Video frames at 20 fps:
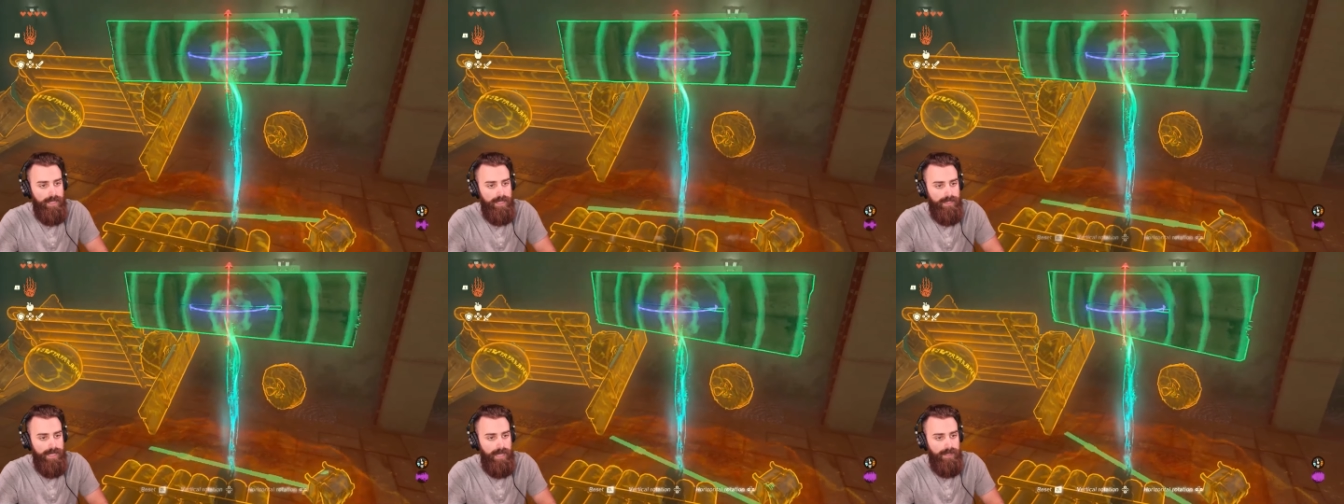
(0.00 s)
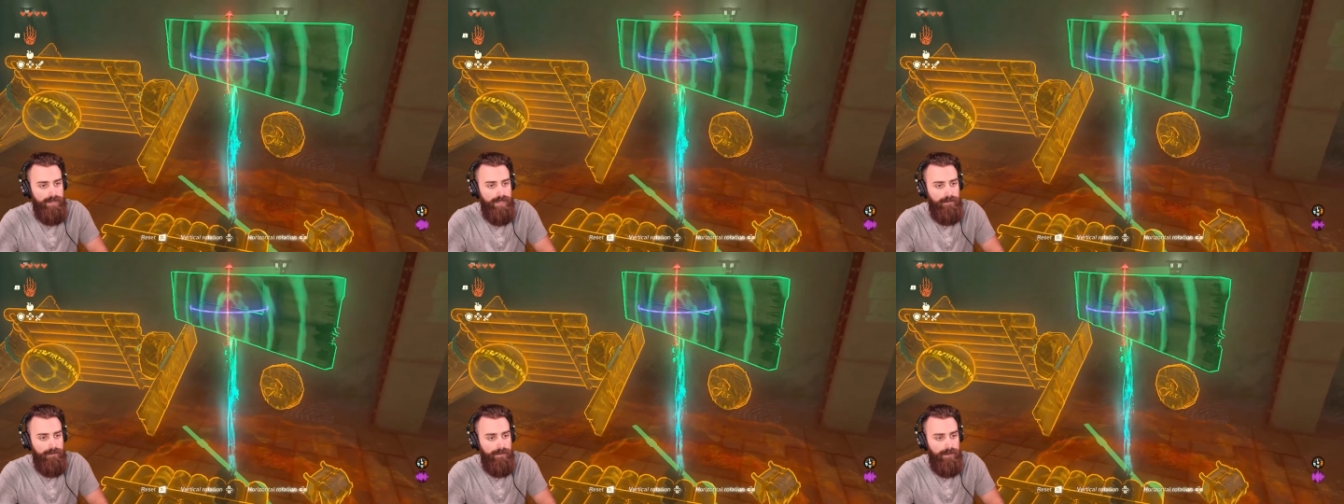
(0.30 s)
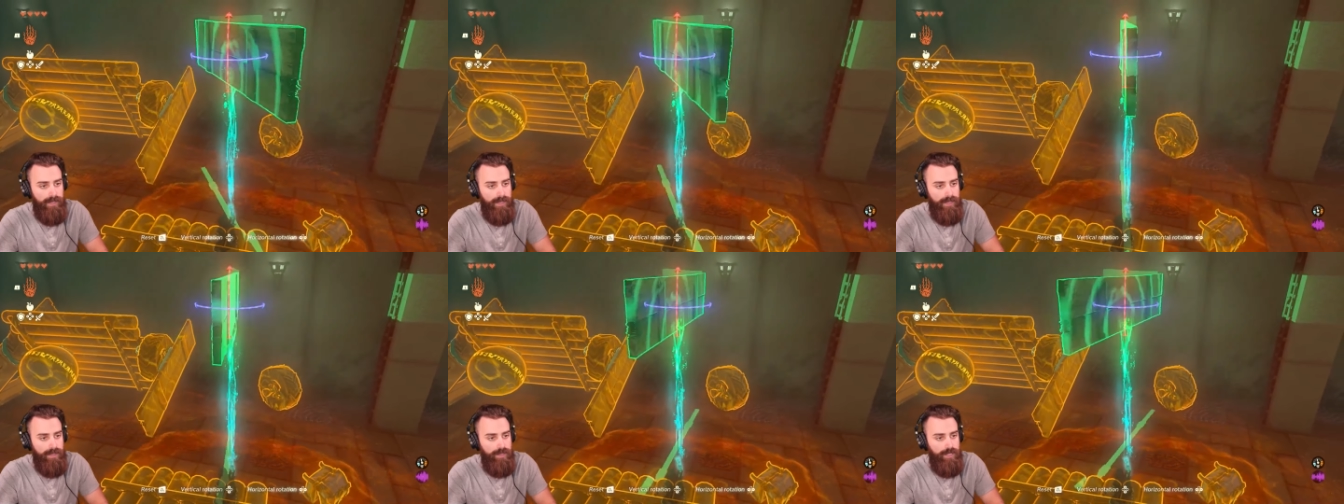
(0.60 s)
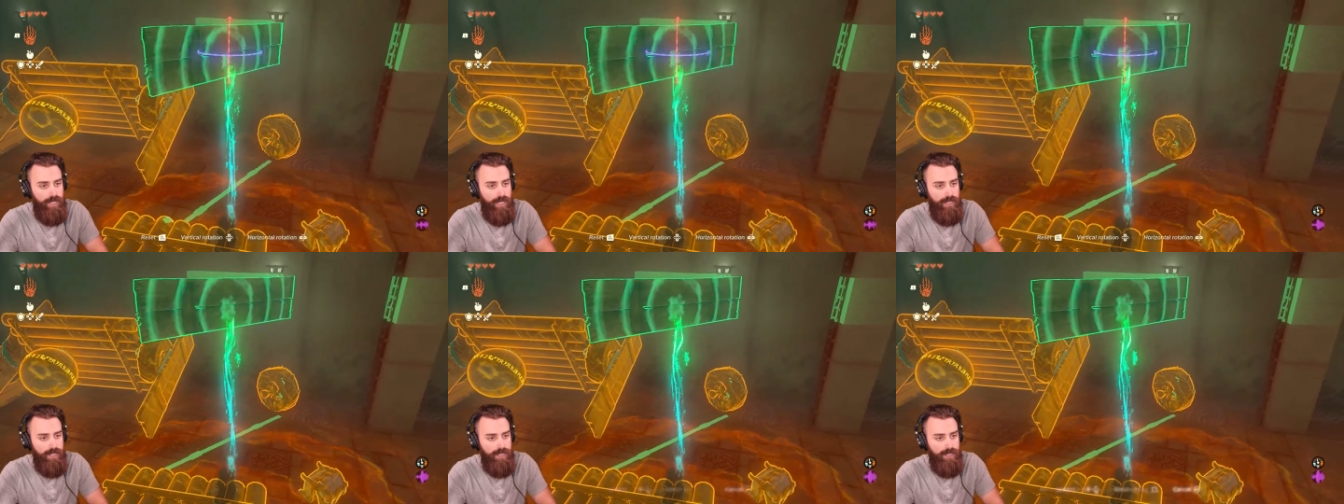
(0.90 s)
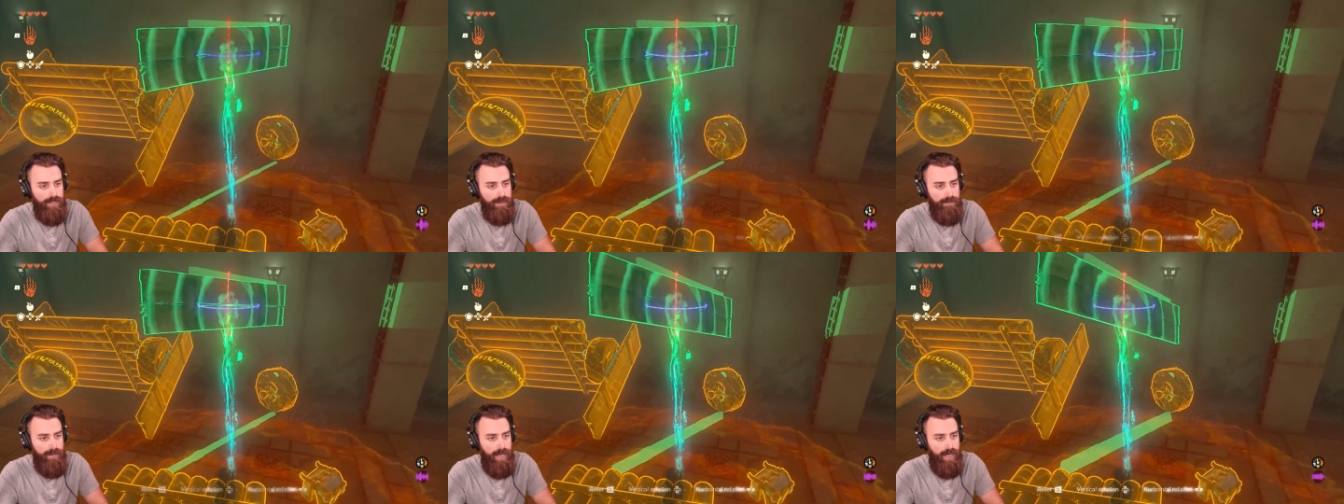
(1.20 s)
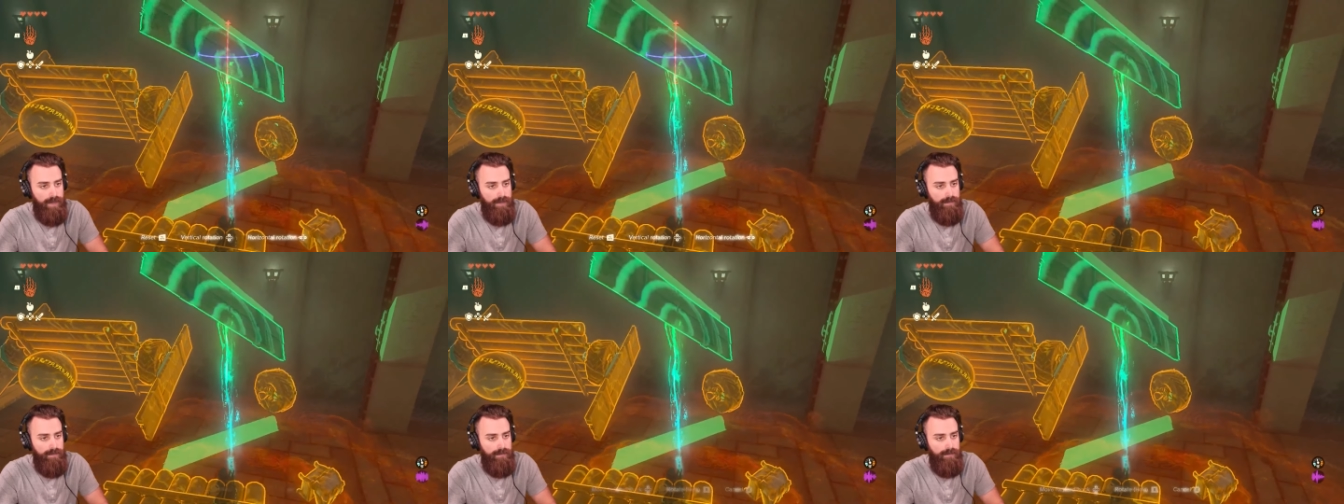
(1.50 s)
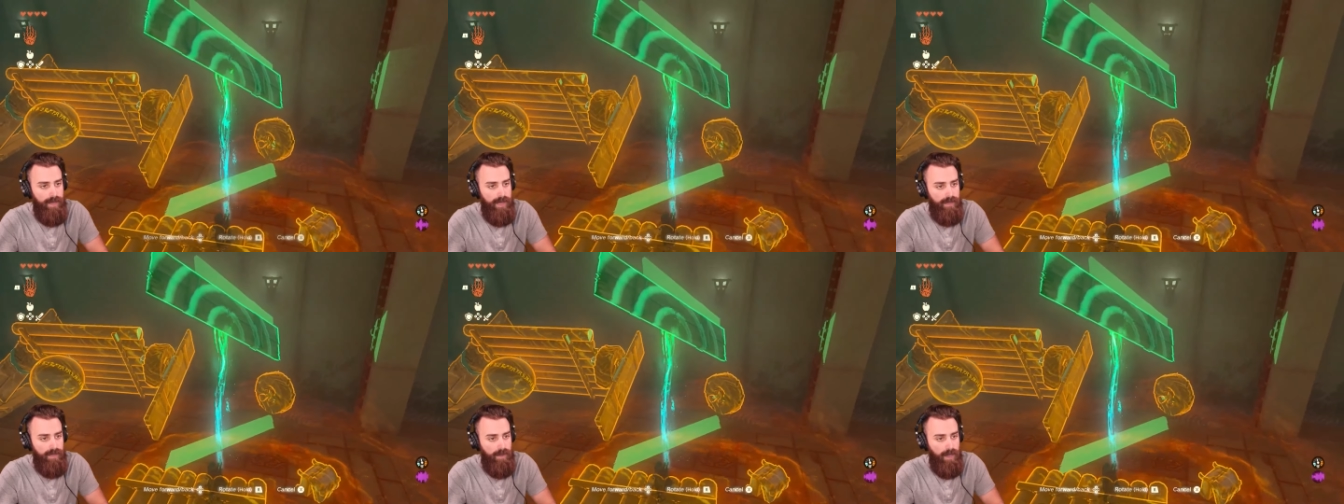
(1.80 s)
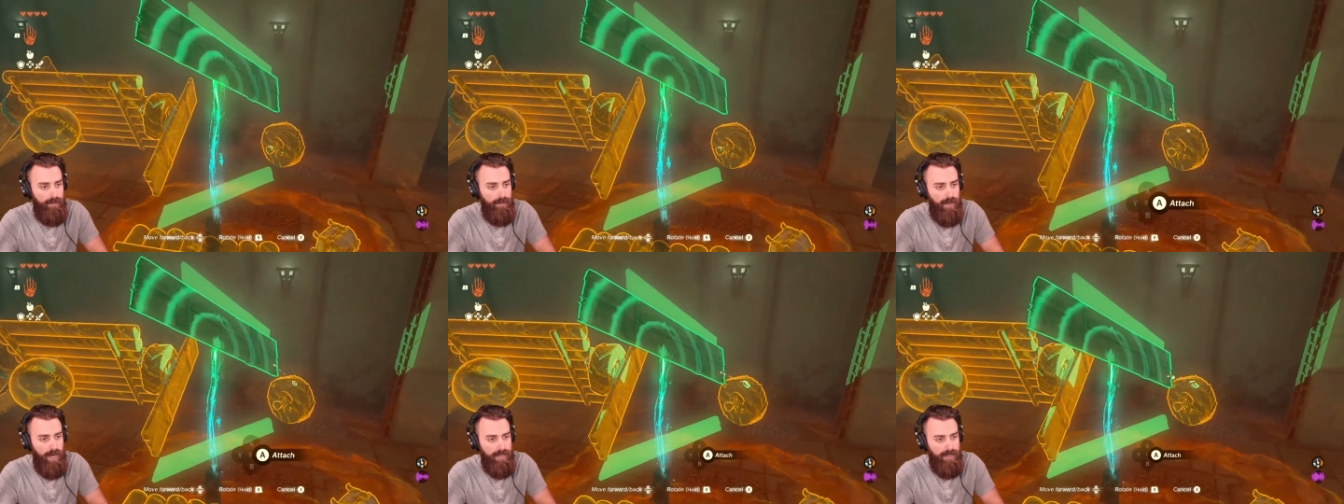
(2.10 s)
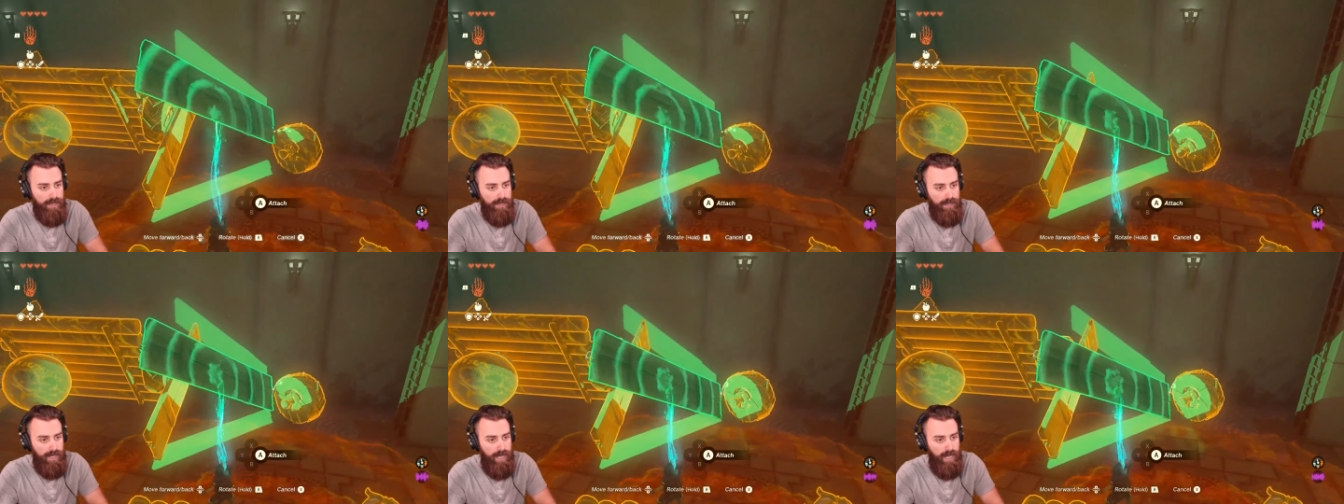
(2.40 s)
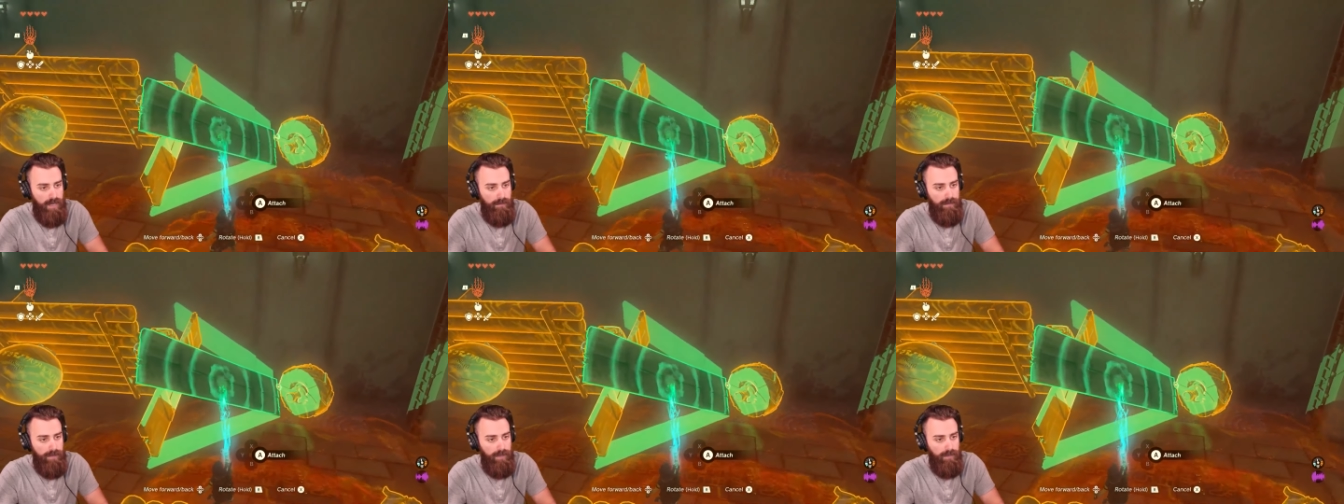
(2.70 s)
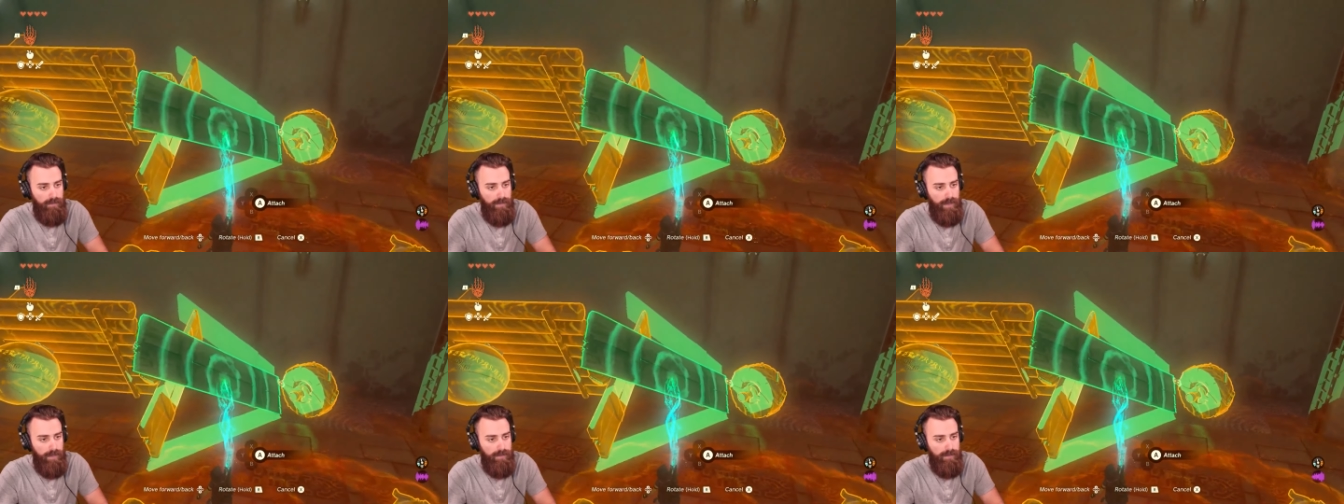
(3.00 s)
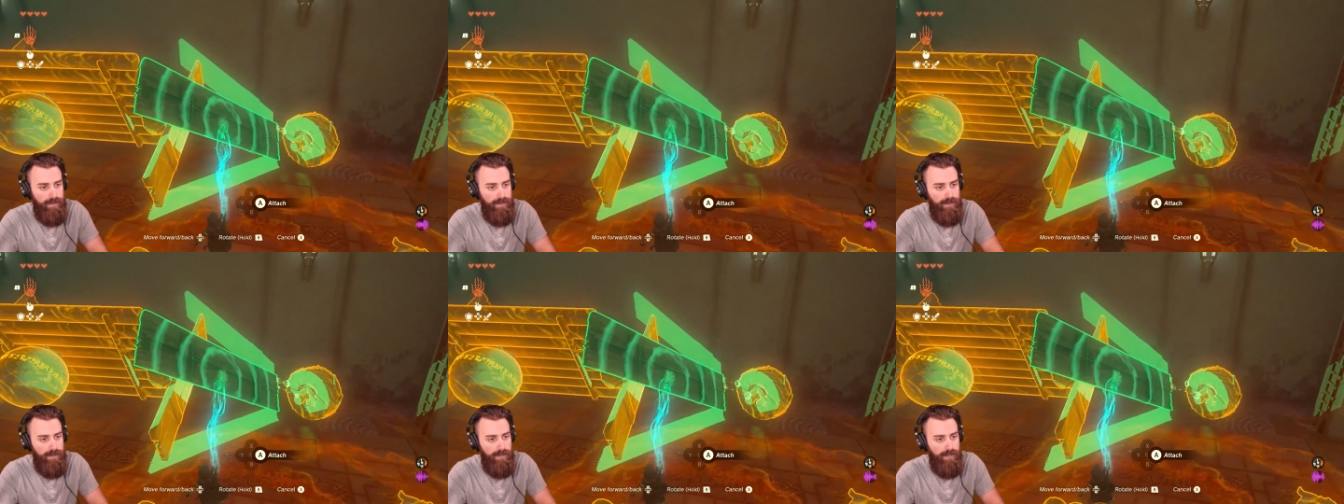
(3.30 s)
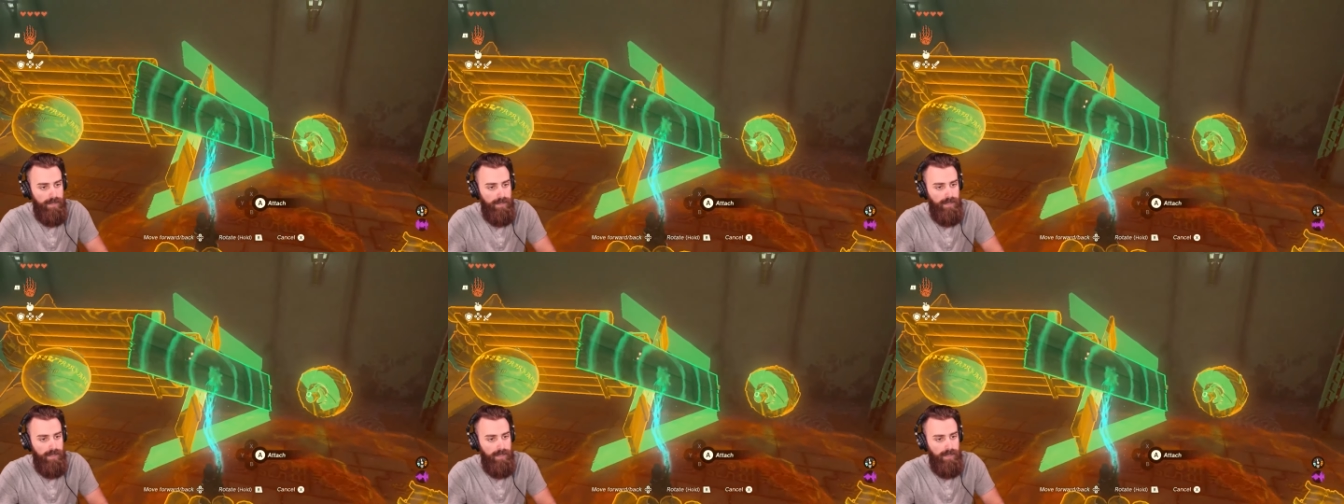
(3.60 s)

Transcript: Because that definitely changes my, my thought process on how to build boats.